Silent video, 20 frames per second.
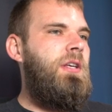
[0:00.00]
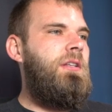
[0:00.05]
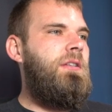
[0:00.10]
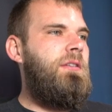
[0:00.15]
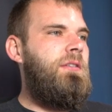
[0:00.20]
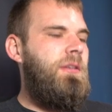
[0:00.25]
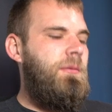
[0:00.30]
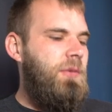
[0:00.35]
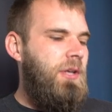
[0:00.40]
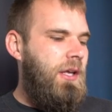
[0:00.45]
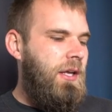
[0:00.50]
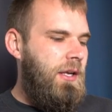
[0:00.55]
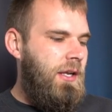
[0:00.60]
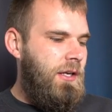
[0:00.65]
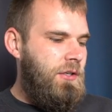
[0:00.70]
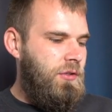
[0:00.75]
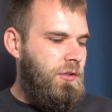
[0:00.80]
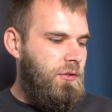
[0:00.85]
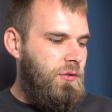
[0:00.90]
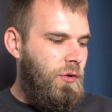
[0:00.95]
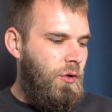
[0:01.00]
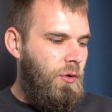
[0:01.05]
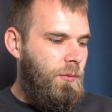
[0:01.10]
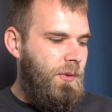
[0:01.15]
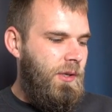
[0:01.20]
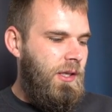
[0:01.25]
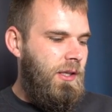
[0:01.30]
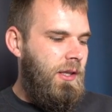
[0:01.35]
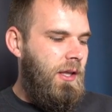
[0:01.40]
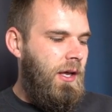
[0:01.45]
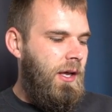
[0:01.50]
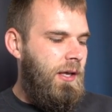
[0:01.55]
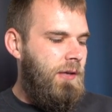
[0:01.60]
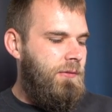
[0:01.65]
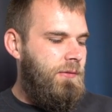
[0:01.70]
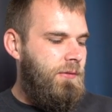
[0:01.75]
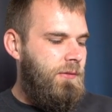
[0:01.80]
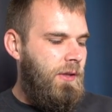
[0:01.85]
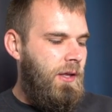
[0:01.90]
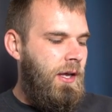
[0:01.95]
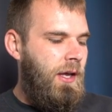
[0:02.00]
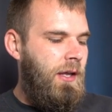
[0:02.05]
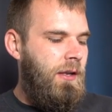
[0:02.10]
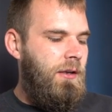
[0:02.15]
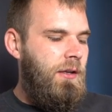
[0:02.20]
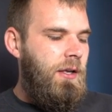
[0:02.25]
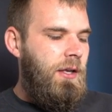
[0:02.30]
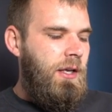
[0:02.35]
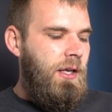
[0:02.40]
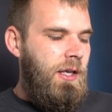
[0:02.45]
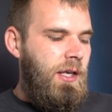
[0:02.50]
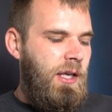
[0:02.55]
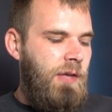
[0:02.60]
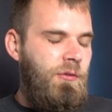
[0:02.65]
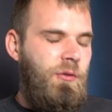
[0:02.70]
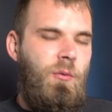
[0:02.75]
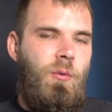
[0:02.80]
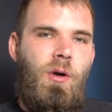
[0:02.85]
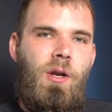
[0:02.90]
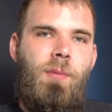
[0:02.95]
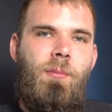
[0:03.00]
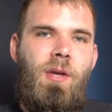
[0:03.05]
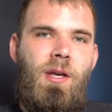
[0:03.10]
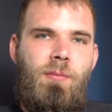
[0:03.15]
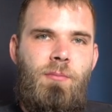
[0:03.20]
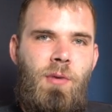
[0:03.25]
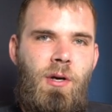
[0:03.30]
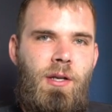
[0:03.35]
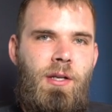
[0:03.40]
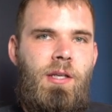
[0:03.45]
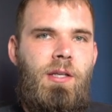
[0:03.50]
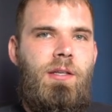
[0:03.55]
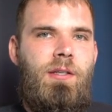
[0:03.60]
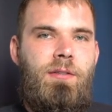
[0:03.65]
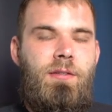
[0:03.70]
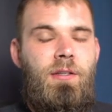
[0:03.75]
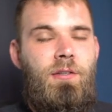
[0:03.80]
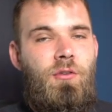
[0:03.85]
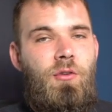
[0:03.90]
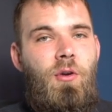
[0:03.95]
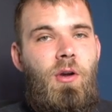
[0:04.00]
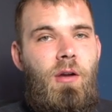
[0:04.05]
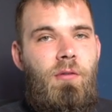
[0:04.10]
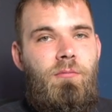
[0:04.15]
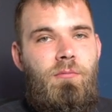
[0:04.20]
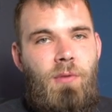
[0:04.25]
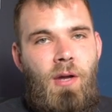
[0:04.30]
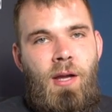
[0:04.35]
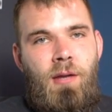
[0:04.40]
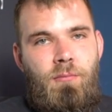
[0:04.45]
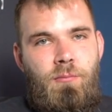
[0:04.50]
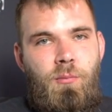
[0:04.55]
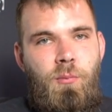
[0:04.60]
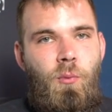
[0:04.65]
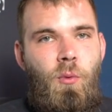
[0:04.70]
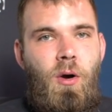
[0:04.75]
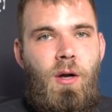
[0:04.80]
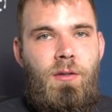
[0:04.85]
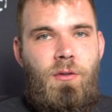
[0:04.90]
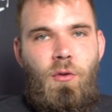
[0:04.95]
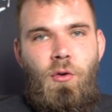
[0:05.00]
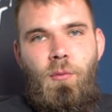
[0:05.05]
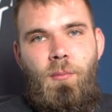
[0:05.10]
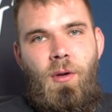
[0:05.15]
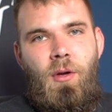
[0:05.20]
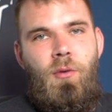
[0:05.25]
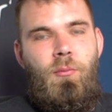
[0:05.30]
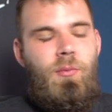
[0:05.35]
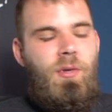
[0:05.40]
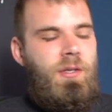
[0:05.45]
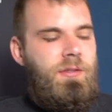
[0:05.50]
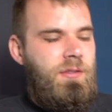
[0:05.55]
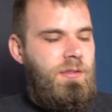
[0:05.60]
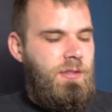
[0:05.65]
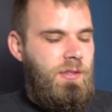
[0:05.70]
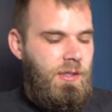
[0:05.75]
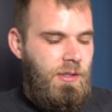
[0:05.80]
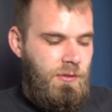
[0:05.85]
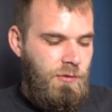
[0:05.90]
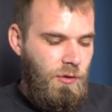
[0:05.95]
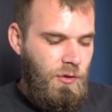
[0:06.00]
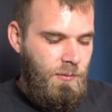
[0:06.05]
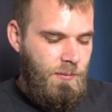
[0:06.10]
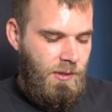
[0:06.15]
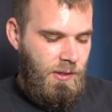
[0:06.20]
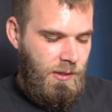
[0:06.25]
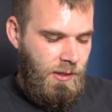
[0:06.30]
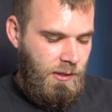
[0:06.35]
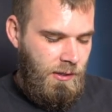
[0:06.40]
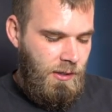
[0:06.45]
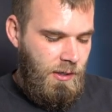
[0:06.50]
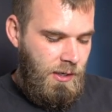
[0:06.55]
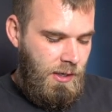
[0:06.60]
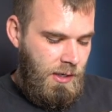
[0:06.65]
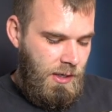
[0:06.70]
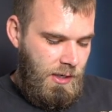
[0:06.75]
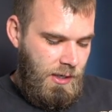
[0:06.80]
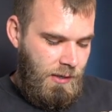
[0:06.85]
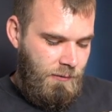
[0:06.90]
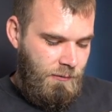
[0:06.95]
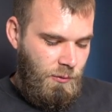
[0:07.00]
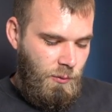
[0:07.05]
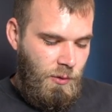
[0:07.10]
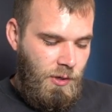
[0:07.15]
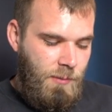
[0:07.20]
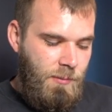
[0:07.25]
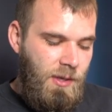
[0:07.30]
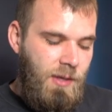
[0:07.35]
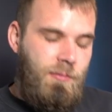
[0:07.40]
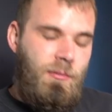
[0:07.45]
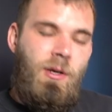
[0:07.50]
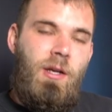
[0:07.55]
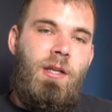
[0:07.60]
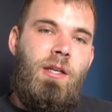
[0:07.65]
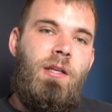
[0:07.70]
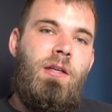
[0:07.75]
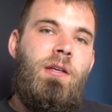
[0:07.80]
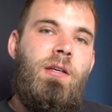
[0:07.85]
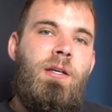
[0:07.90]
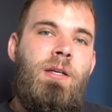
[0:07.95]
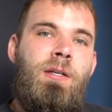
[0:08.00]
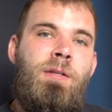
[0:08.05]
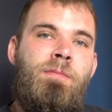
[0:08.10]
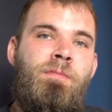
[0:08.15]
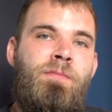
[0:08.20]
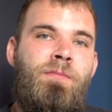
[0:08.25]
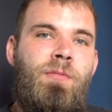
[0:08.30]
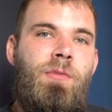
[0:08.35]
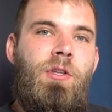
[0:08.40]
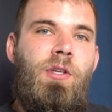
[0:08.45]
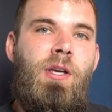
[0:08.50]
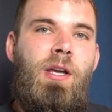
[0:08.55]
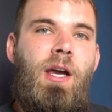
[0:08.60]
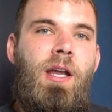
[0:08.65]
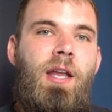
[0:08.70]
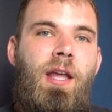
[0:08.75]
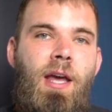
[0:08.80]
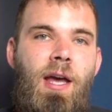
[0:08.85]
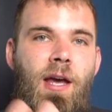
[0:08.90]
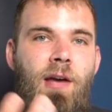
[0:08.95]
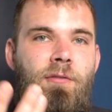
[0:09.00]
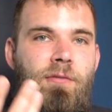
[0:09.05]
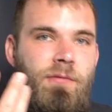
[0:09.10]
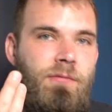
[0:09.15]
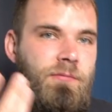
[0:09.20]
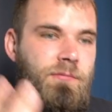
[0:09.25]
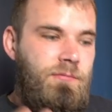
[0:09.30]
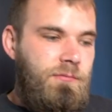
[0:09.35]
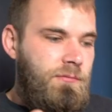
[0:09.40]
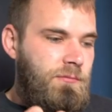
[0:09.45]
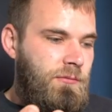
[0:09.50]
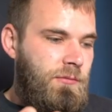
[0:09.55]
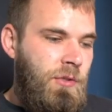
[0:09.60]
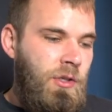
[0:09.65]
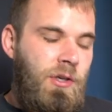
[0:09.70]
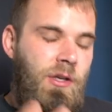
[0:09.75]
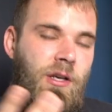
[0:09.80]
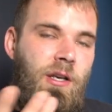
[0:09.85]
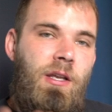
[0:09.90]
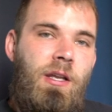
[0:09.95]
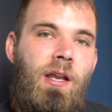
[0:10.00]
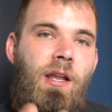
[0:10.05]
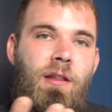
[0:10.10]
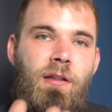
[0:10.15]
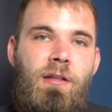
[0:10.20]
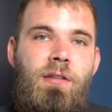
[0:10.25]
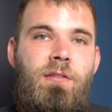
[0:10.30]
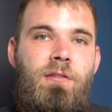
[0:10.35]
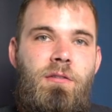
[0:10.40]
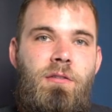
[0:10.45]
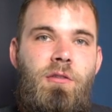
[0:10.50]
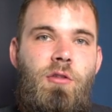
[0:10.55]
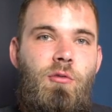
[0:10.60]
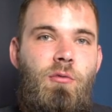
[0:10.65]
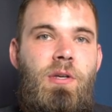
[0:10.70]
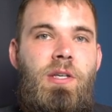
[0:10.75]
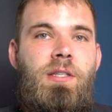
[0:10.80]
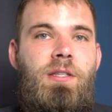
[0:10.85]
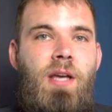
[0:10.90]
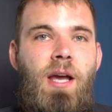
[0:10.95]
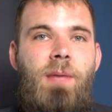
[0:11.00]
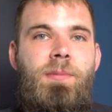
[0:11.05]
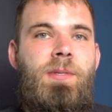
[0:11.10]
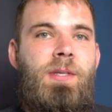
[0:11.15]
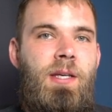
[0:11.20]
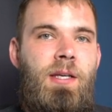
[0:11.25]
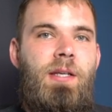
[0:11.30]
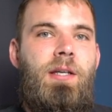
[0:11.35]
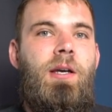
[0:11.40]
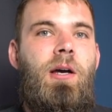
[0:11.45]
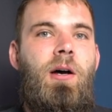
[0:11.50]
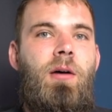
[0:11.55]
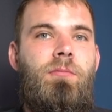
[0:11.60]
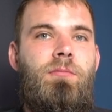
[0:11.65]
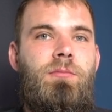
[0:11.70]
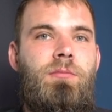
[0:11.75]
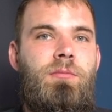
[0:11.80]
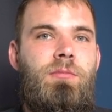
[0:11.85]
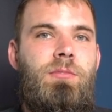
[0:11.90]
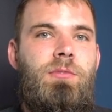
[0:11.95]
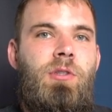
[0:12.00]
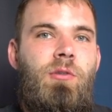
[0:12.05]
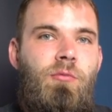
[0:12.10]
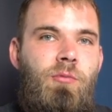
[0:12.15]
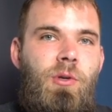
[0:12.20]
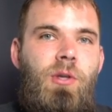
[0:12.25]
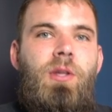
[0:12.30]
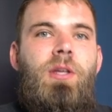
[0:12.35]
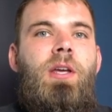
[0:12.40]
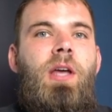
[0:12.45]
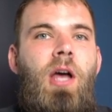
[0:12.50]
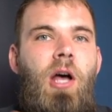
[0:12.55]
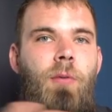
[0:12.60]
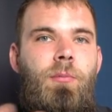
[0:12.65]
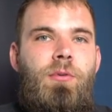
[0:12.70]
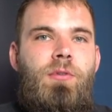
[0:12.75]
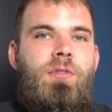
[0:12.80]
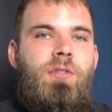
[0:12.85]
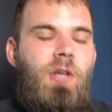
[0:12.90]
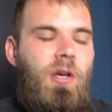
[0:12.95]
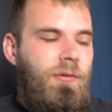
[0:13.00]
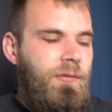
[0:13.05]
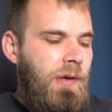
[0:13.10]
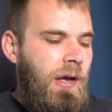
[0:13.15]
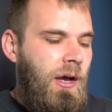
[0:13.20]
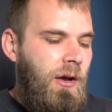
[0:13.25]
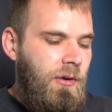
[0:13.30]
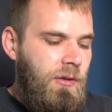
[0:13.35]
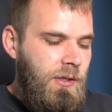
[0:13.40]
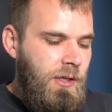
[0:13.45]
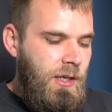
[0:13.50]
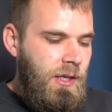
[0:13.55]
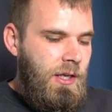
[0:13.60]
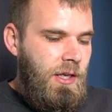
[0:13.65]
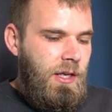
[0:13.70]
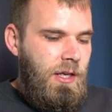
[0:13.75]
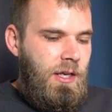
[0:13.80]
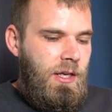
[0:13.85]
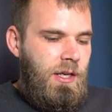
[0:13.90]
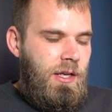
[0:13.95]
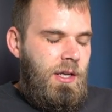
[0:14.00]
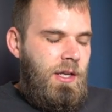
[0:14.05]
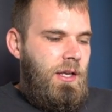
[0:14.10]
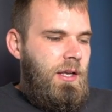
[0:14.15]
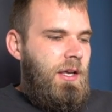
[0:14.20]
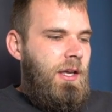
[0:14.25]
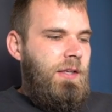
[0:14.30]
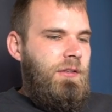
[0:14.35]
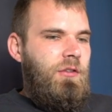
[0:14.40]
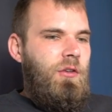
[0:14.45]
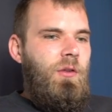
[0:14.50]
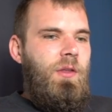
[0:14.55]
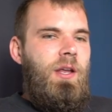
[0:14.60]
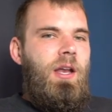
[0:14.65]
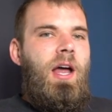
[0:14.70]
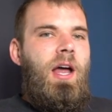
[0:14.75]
Somebody had actually told me in life that if you want to make money, because they knew I want to own my own business, and he told me, like, if you want to make money, you're going to need at least 3 types of income to really help yourself out. And so then